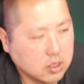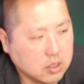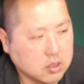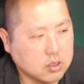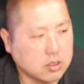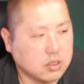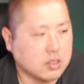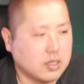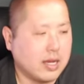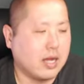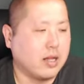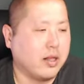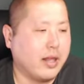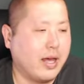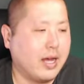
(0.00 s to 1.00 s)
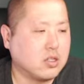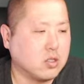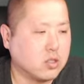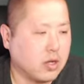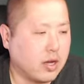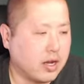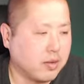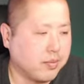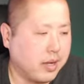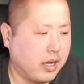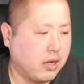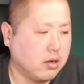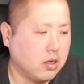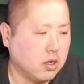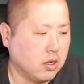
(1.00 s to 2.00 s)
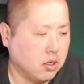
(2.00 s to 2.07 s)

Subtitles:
So there's not a lot to talk about.